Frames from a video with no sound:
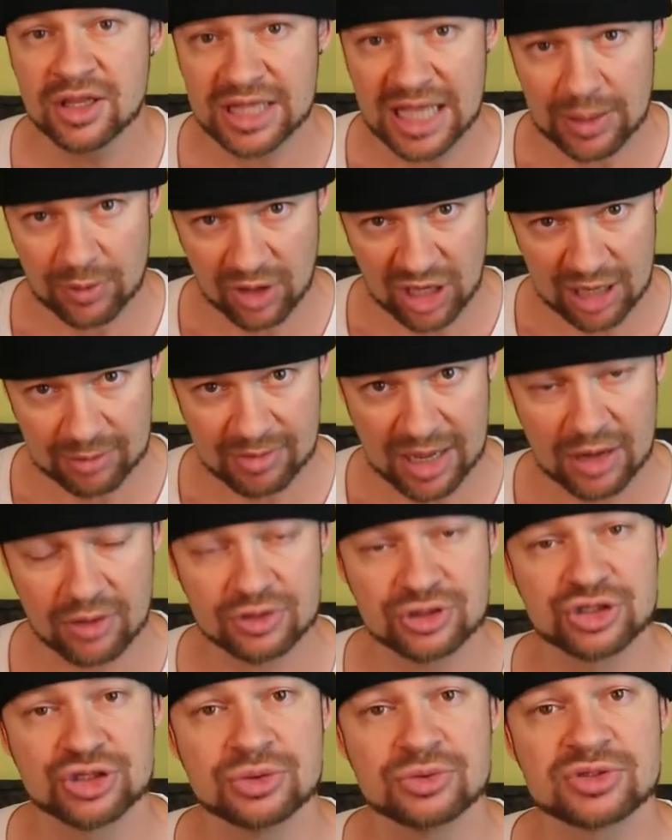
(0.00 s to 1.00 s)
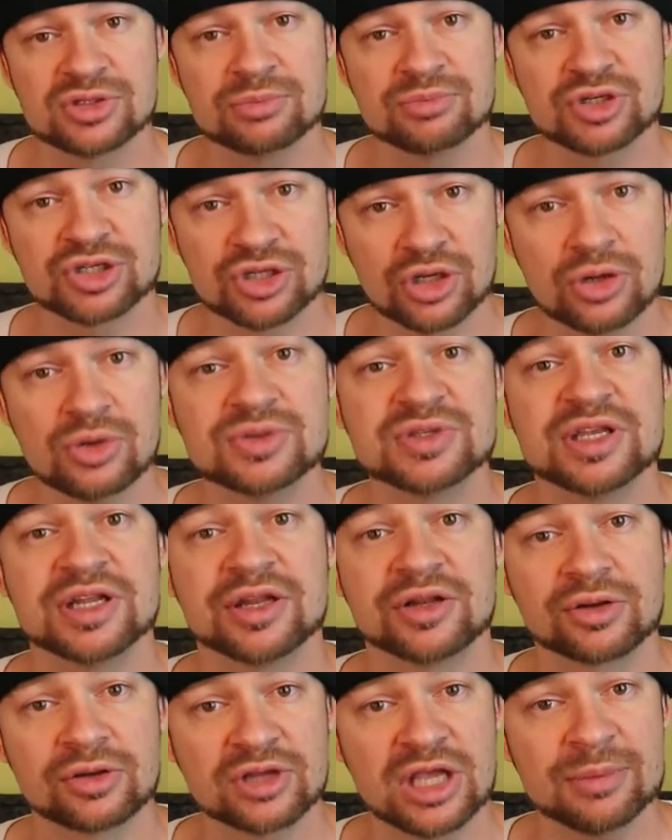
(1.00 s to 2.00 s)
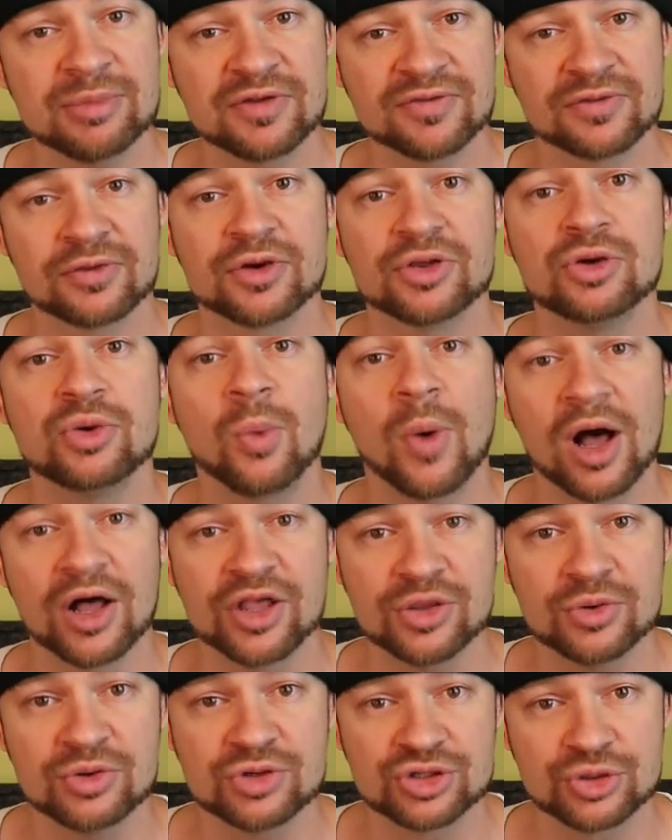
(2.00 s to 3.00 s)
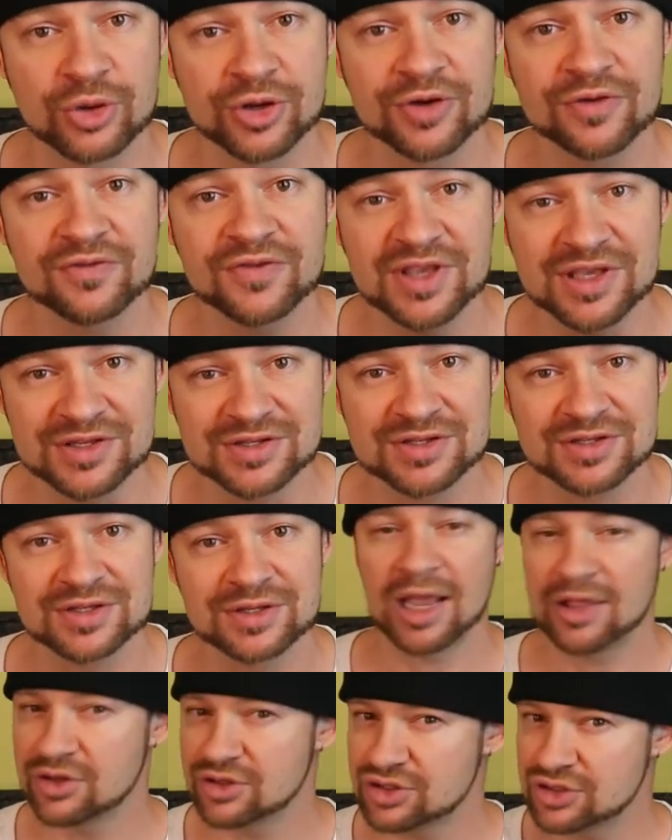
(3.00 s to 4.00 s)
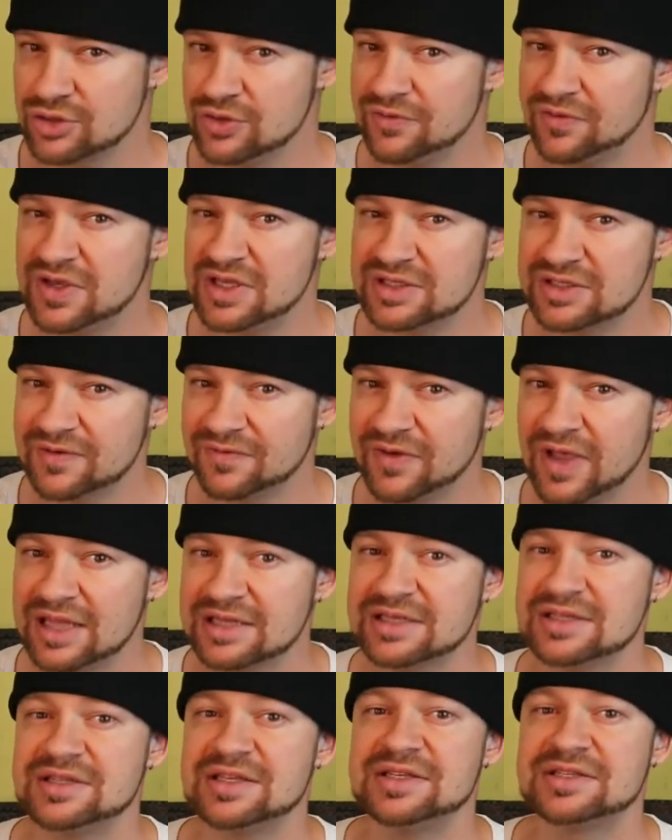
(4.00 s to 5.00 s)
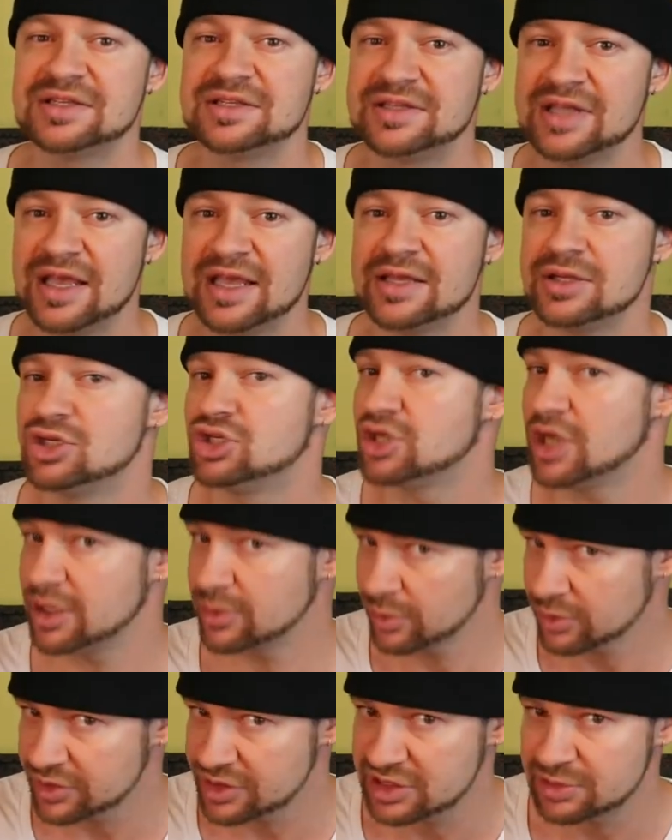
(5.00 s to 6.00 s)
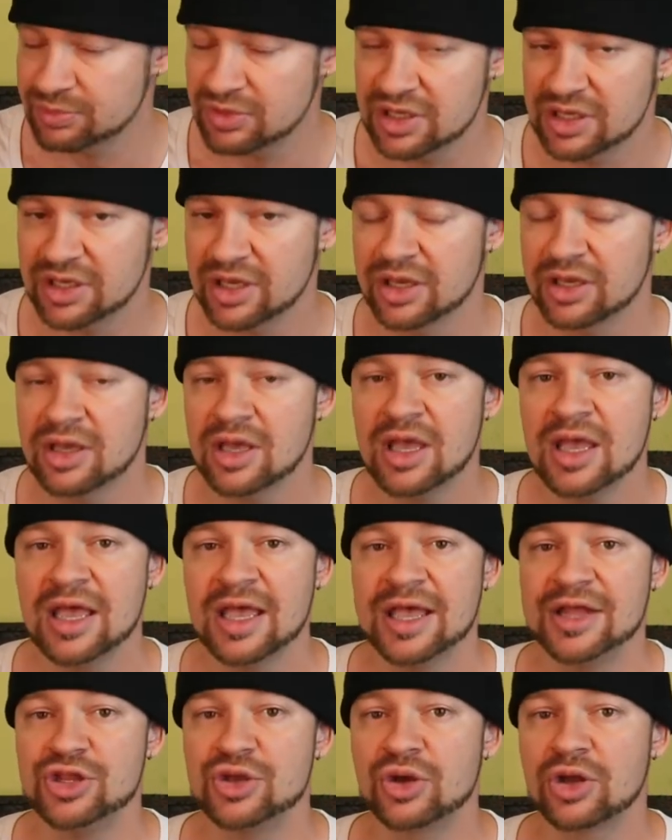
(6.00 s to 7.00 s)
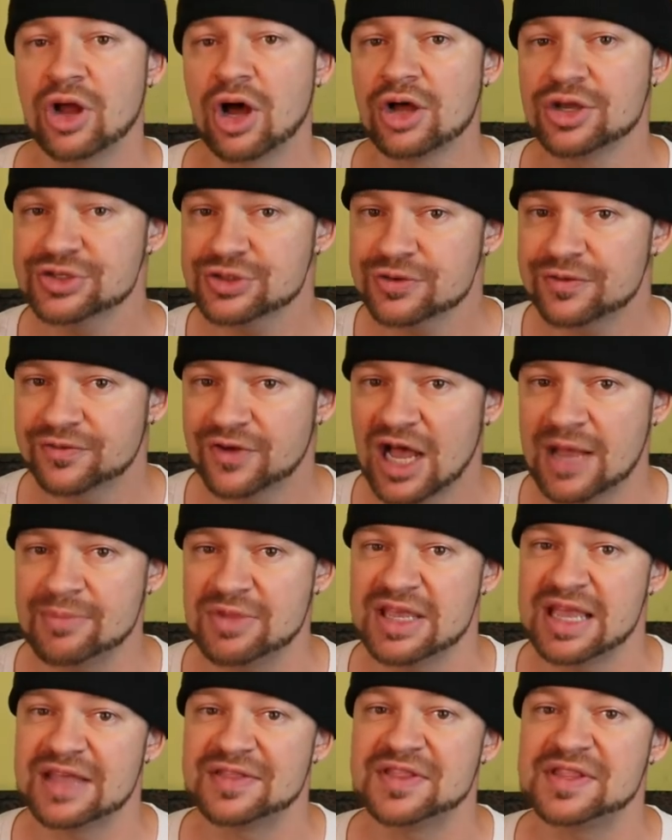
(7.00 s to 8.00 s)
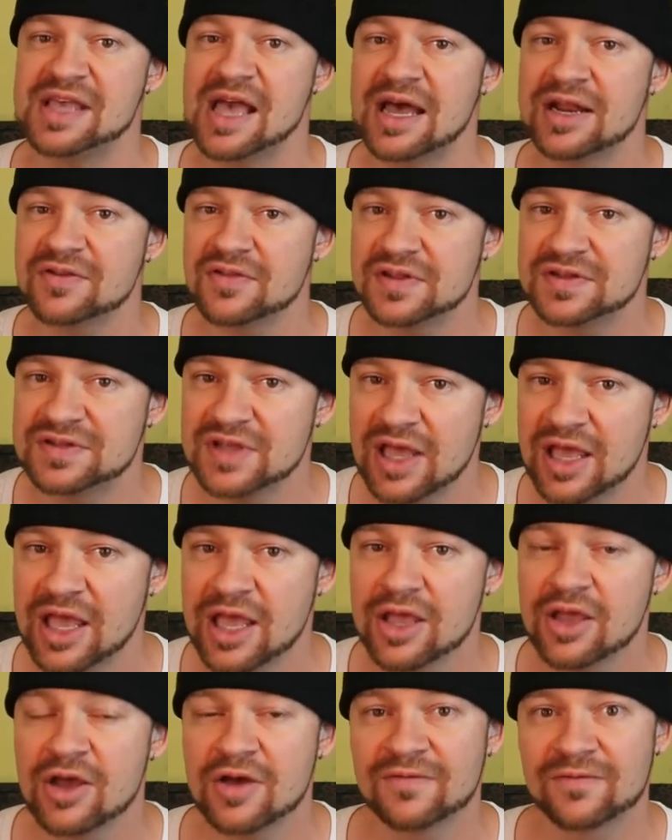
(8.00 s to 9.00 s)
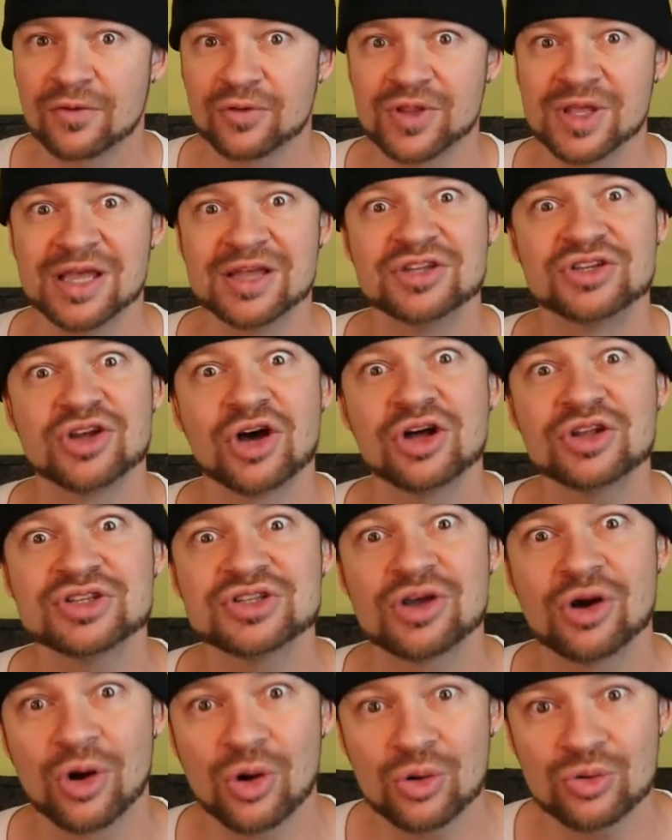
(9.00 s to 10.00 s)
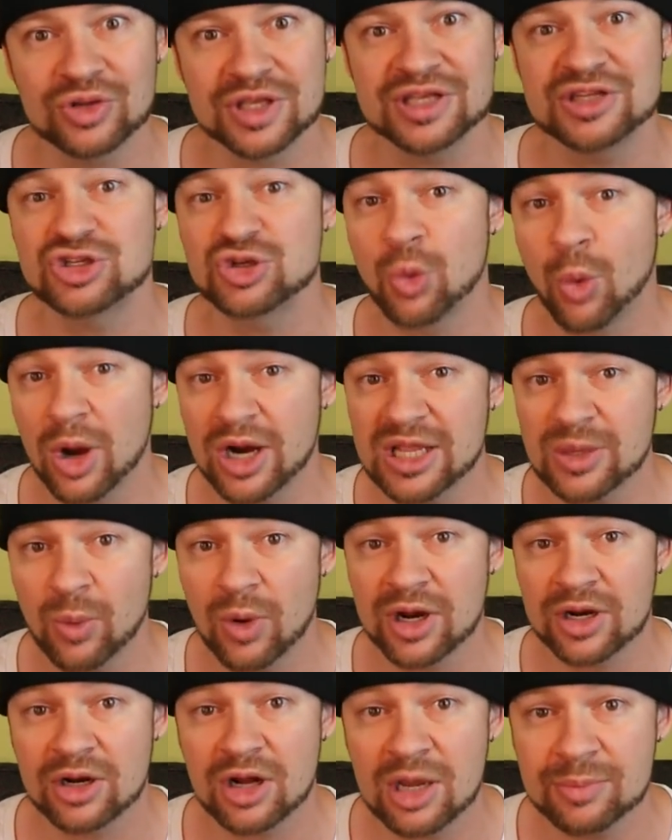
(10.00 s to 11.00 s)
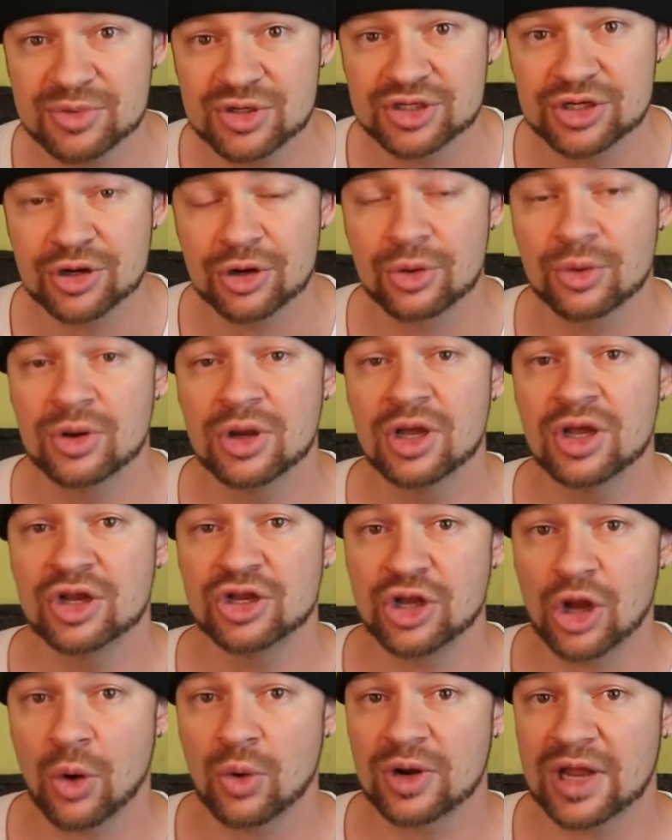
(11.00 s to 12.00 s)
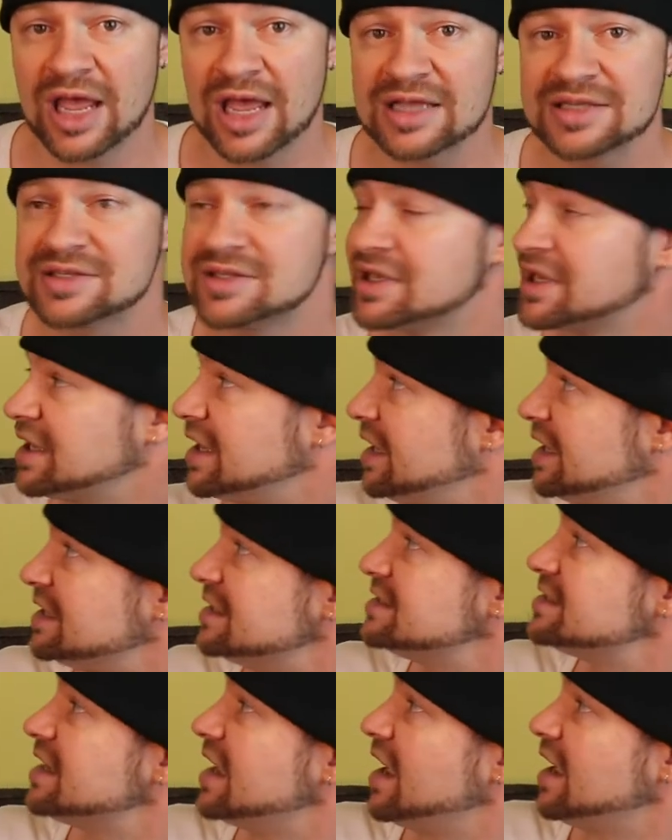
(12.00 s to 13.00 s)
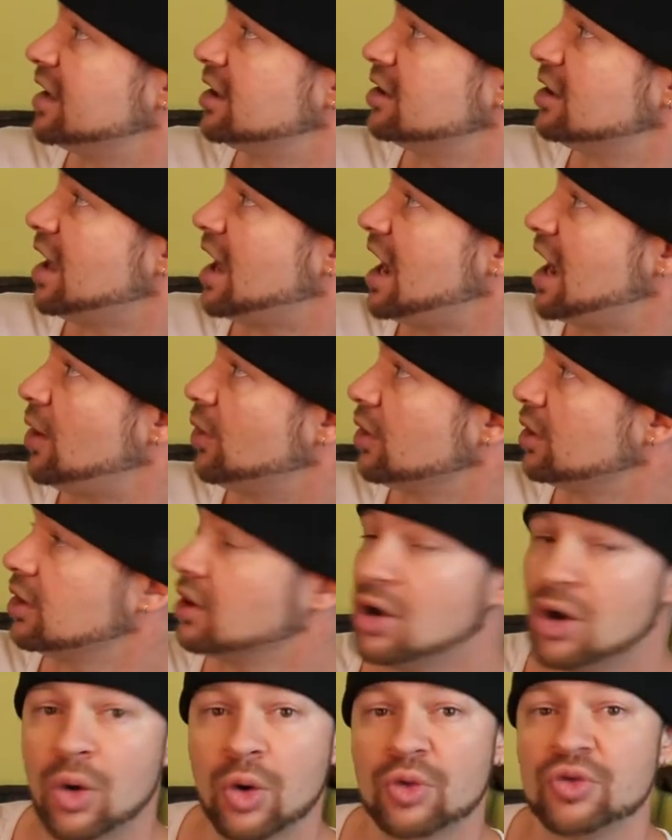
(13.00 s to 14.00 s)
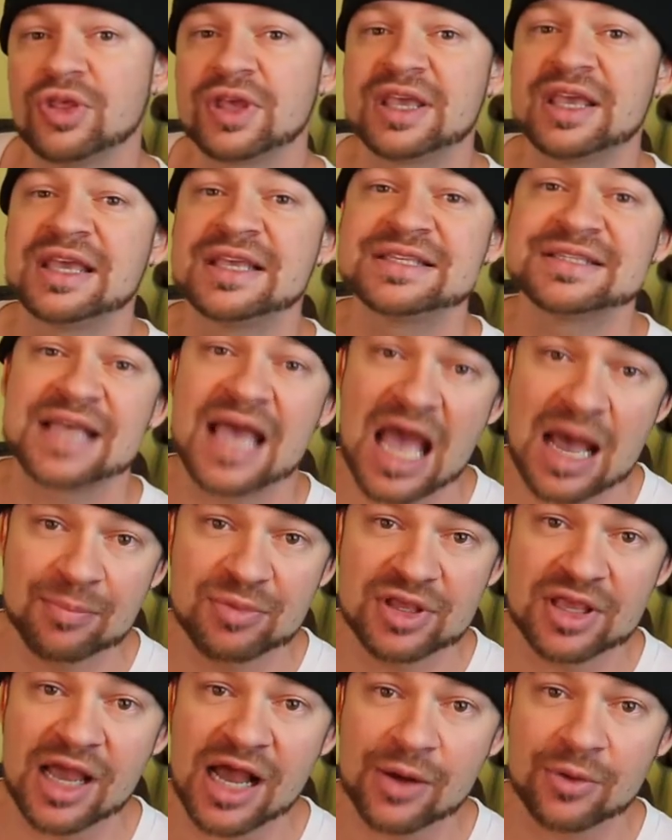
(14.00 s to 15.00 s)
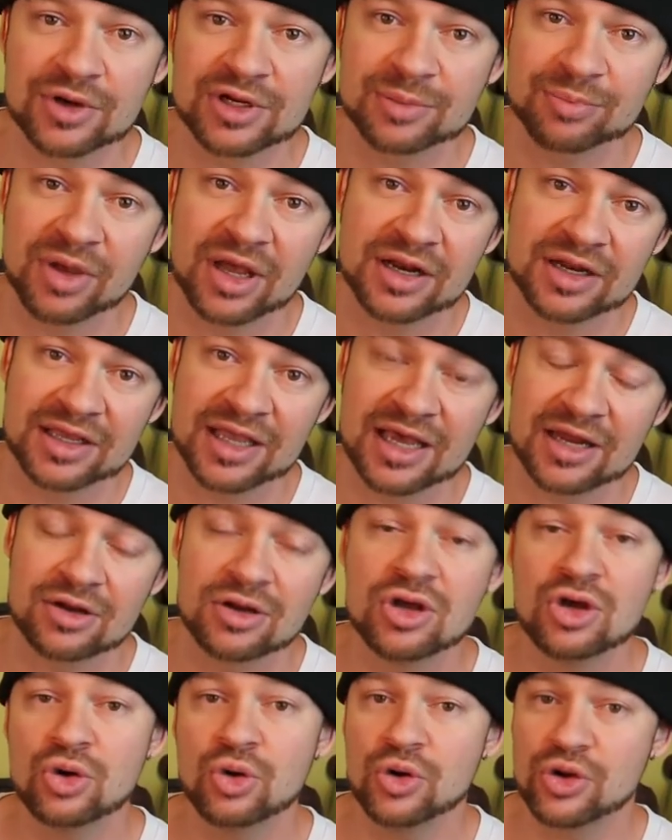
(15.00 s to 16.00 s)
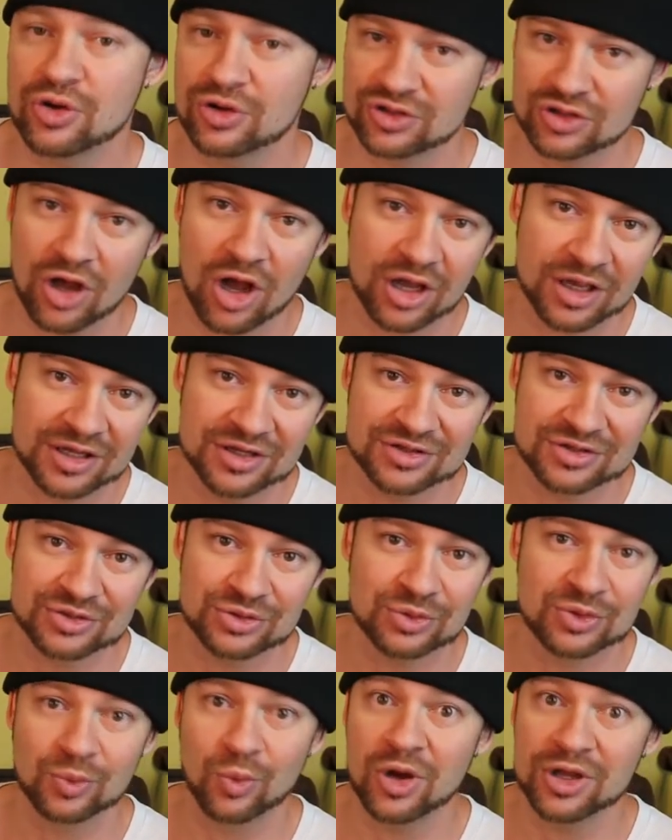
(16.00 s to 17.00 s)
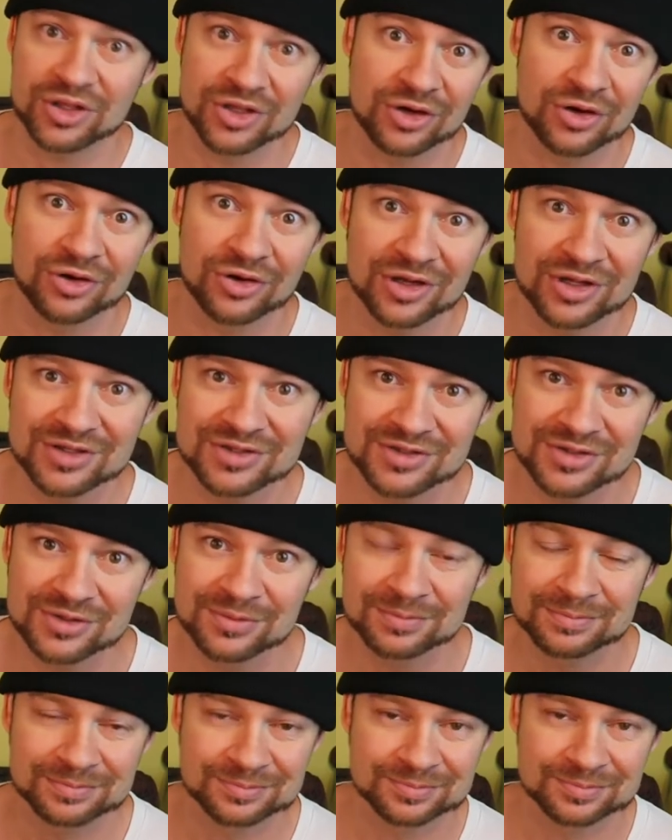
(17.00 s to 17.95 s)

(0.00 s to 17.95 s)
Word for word: They will come out and do some shows and entertainment for you while you enjoy your feast. And there's two Feasts of Fantasies a day, generally speaking, and you can also find me at the end of the day for the adults only twenty-one and up show known as the King's Ale Hour or the King's Happy Hour, depending on who you're talking to and what year it is.